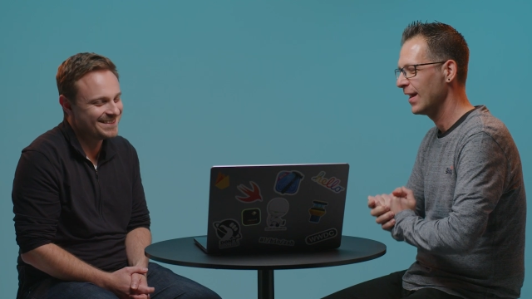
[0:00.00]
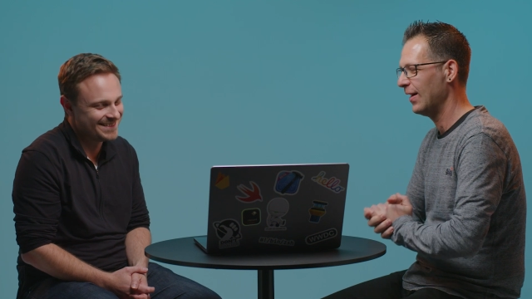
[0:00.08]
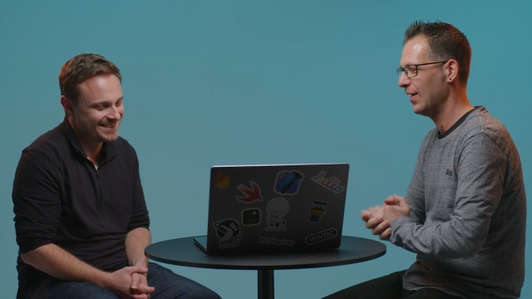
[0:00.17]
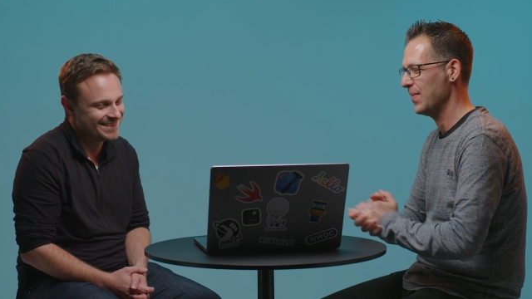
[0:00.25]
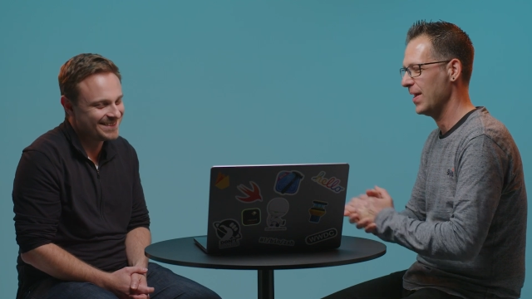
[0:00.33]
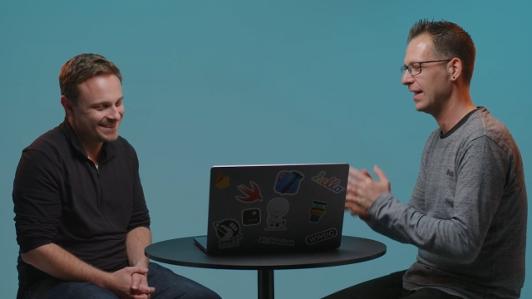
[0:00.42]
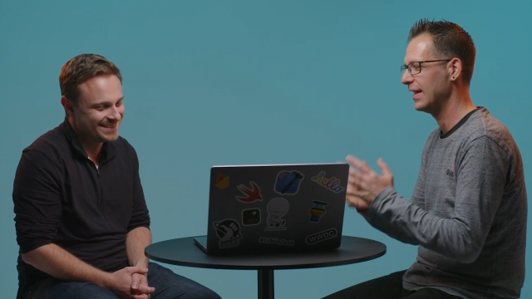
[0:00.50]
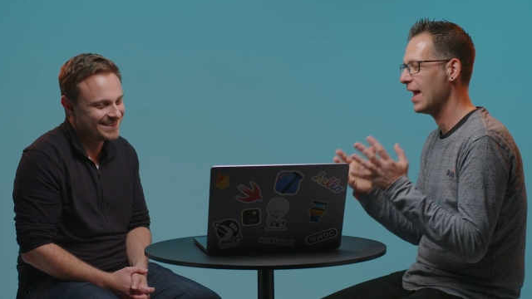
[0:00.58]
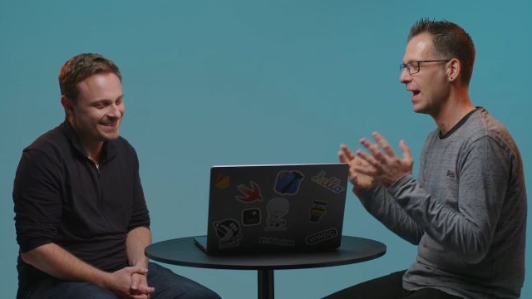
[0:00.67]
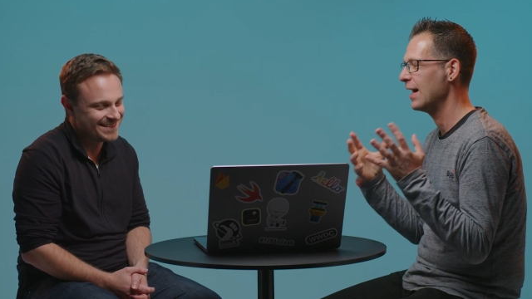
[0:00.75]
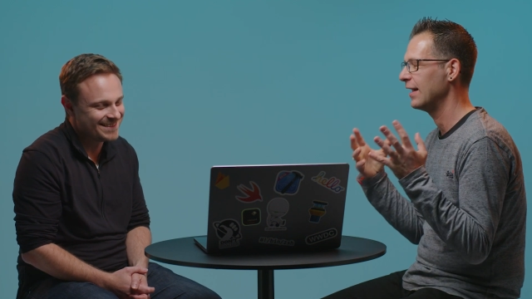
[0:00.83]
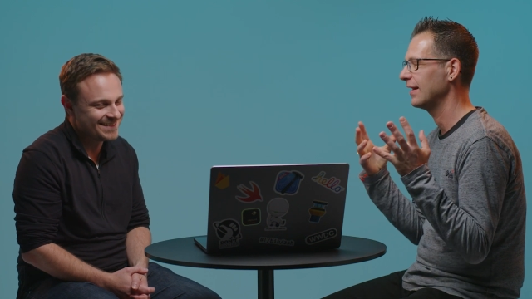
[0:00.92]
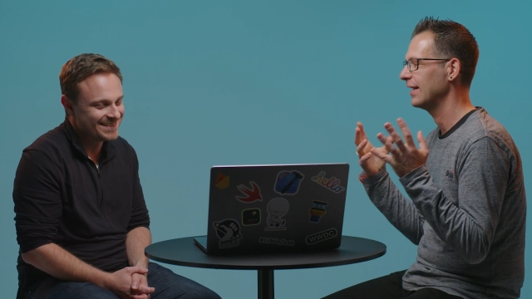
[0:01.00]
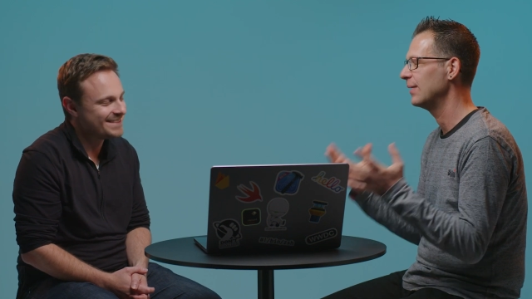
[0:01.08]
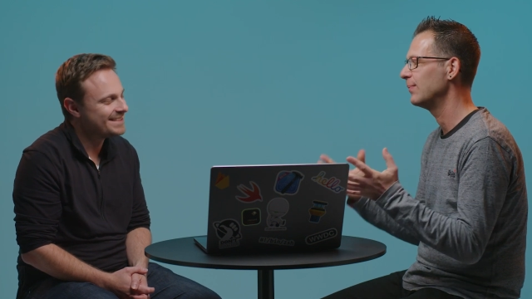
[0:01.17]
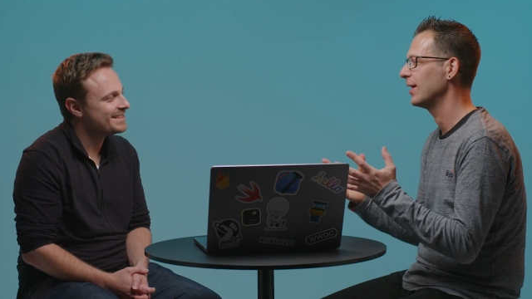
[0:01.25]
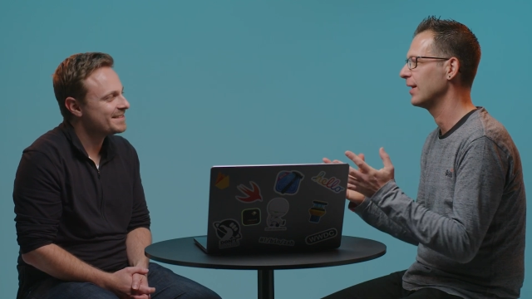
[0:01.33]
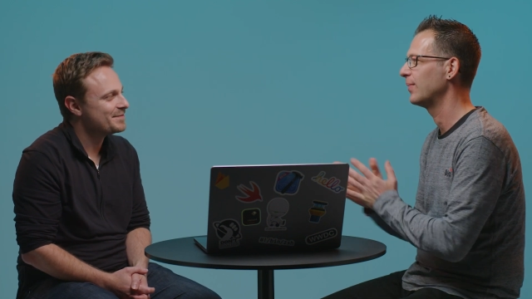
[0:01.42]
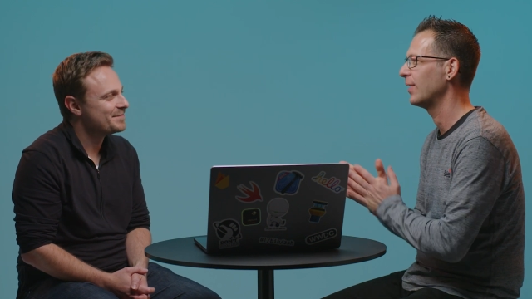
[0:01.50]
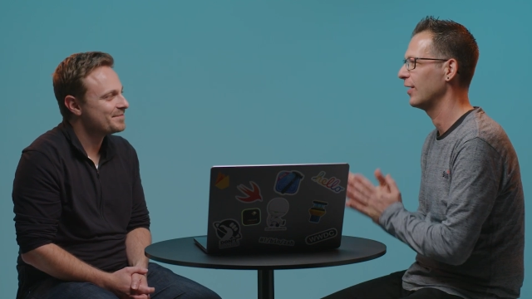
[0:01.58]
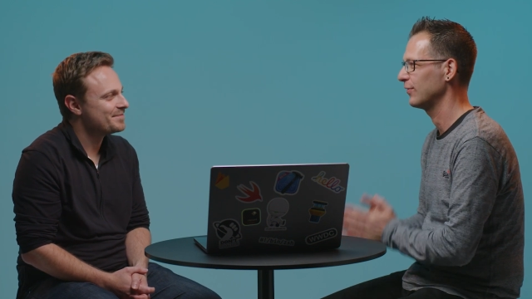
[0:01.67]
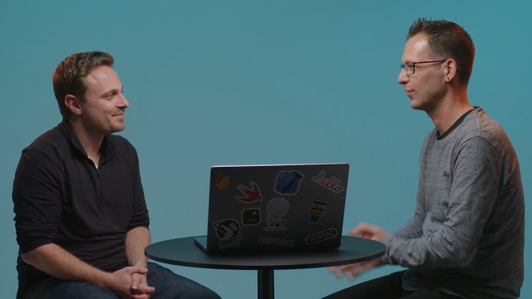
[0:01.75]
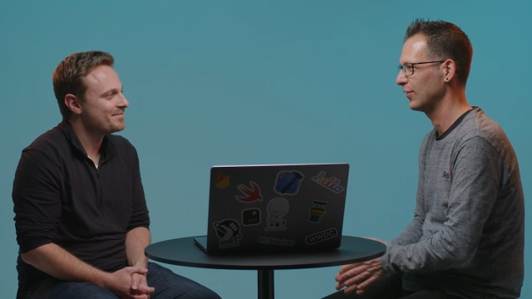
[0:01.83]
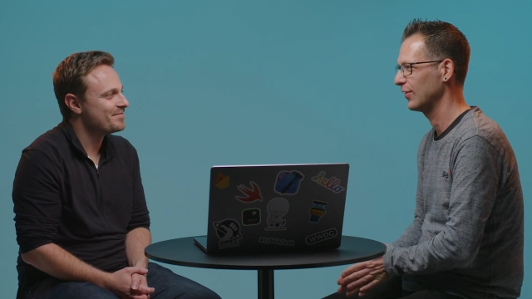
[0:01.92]
Speaker 1: um, and it had email and
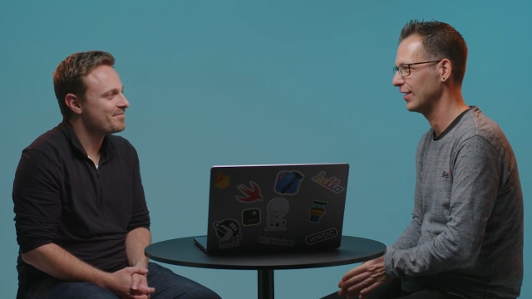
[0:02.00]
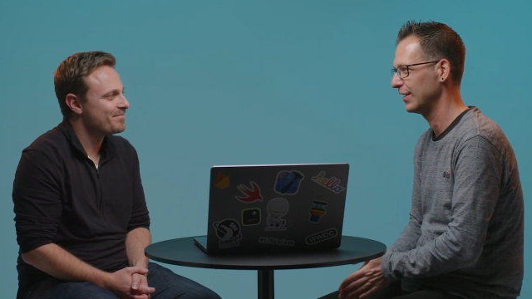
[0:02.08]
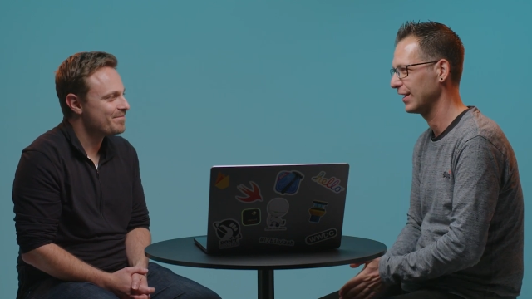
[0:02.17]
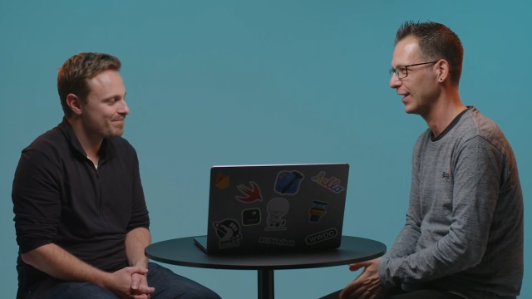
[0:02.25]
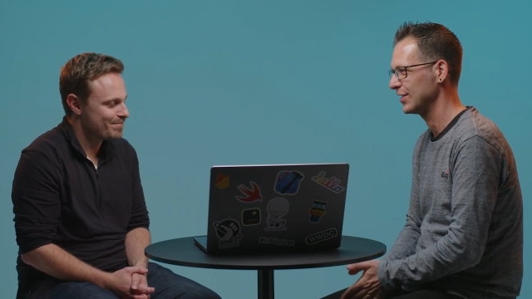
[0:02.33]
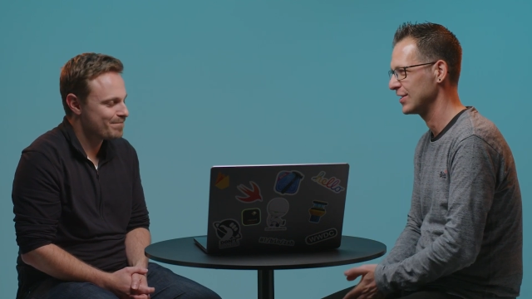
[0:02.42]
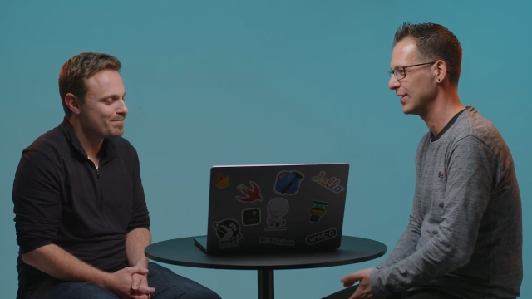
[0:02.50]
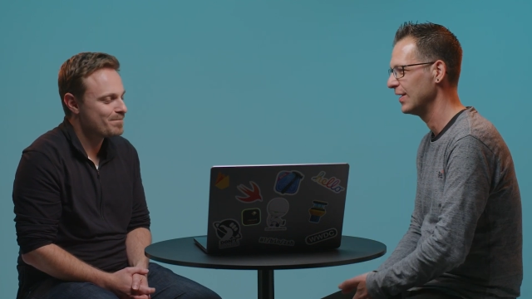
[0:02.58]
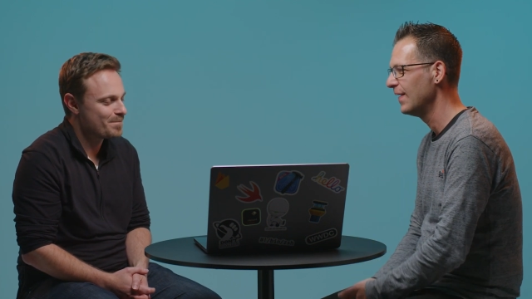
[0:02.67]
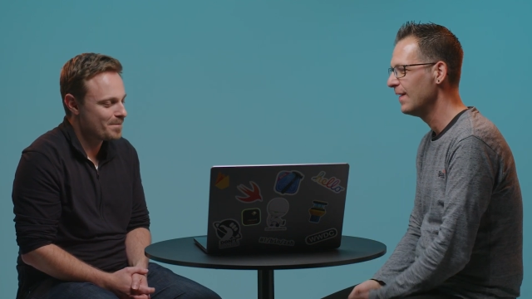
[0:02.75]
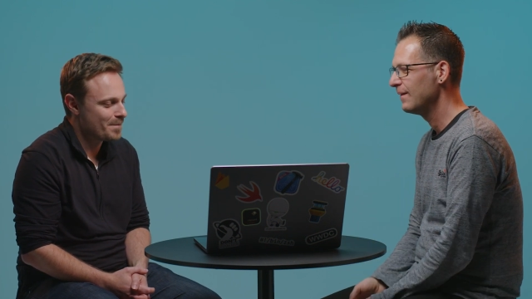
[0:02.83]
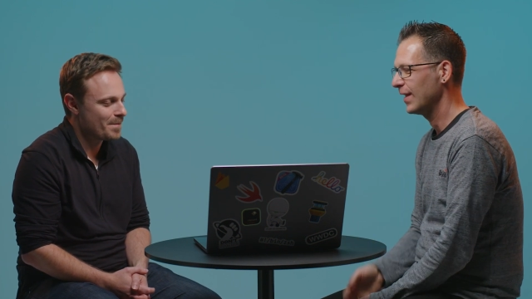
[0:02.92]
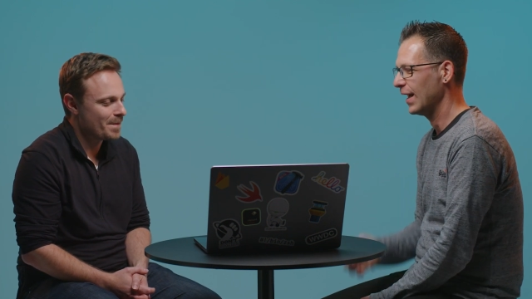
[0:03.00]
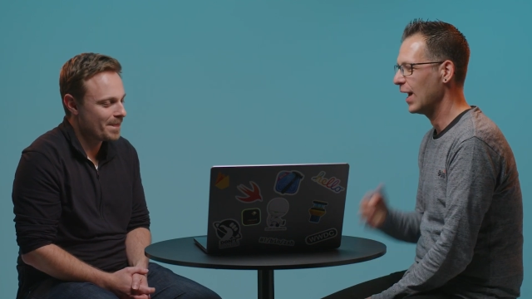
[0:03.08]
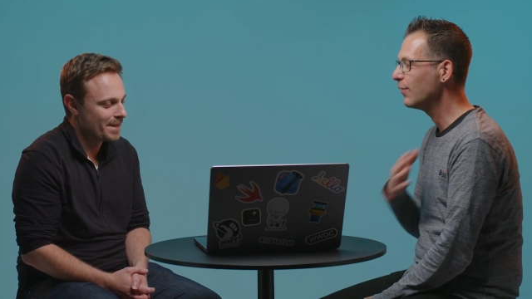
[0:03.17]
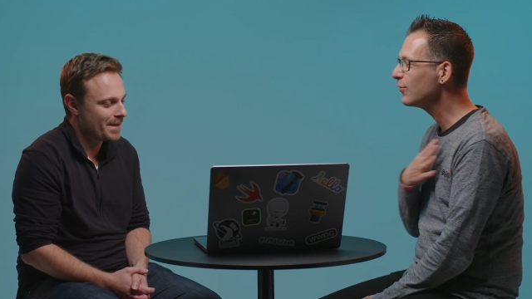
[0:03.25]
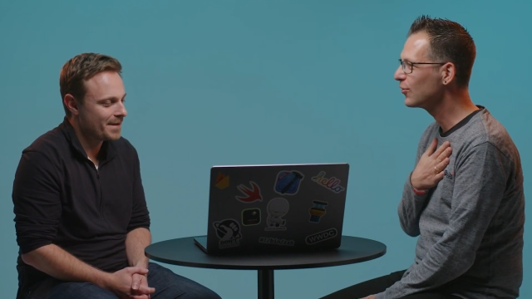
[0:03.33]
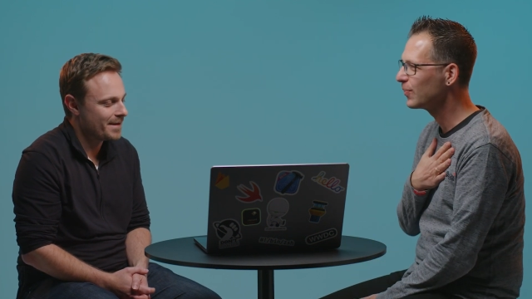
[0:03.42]
password authentication. I was